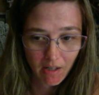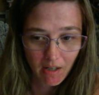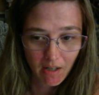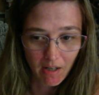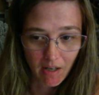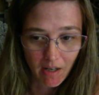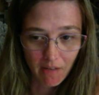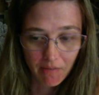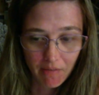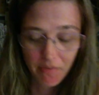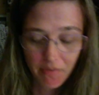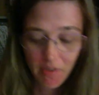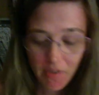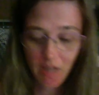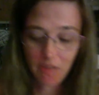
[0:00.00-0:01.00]
And
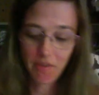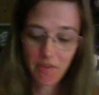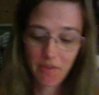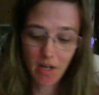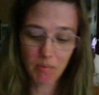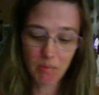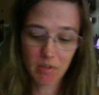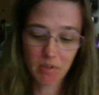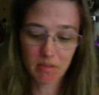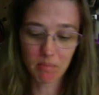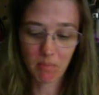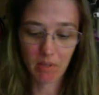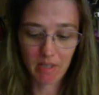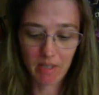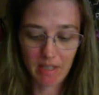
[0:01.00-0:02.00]
therapists
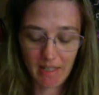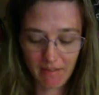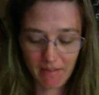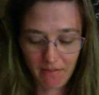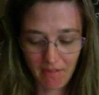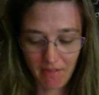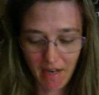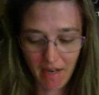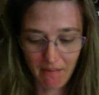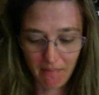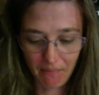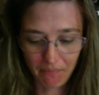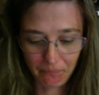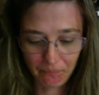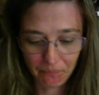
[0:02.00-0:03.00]
believe that,
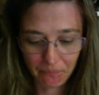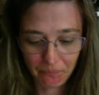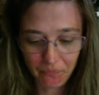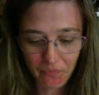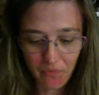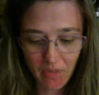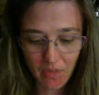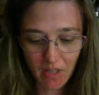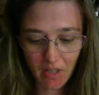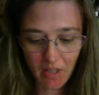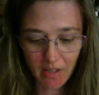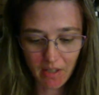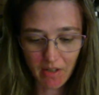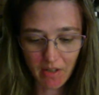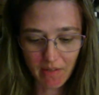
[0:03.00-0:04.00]

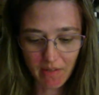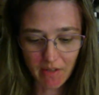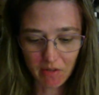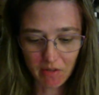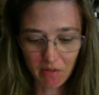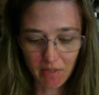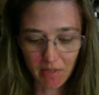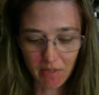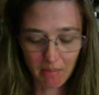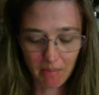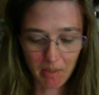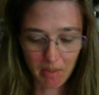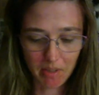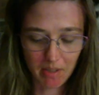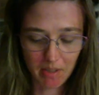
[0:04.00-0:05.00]
like, you have this green
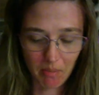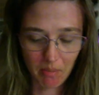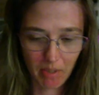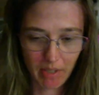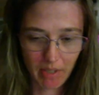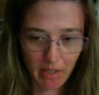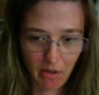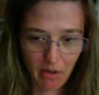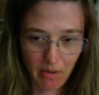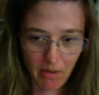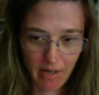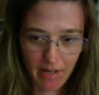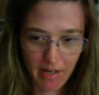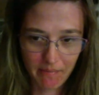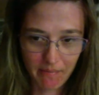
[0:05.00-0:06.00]
piece of Play-Doh,
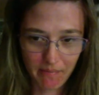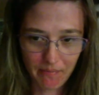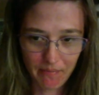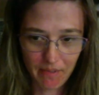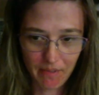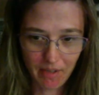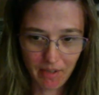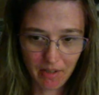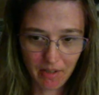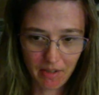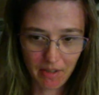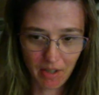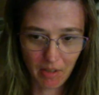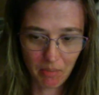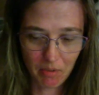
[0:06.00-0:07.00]
right?
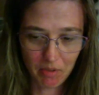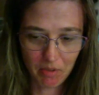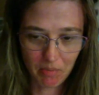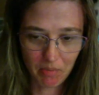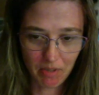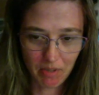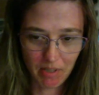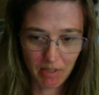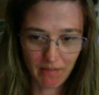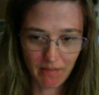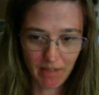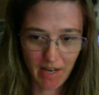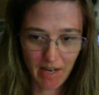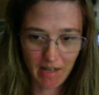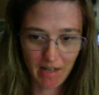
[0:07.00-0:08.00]
Therapists believe
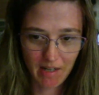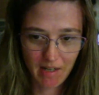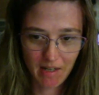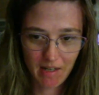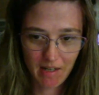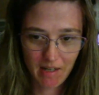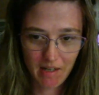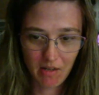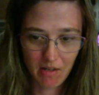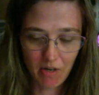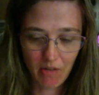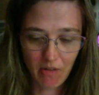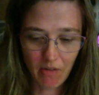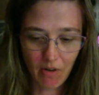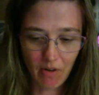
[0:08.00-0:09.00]
that you
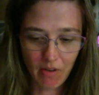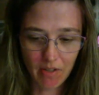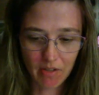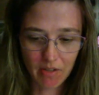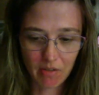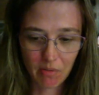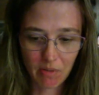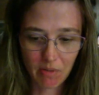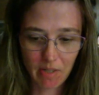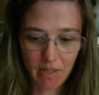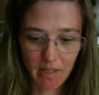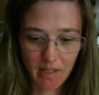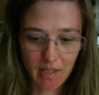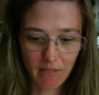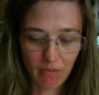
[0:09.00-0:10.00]
have all these
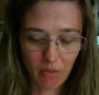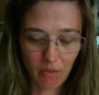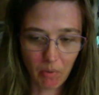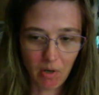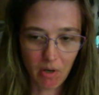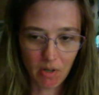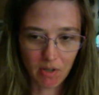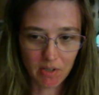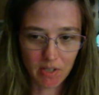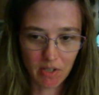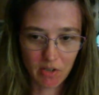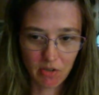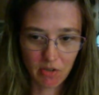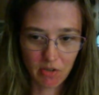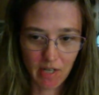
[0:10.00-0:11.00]
green different parts
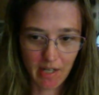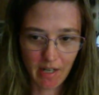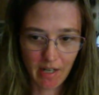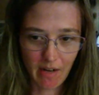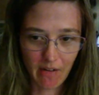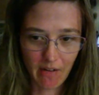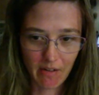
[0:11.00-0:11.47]
that you take out.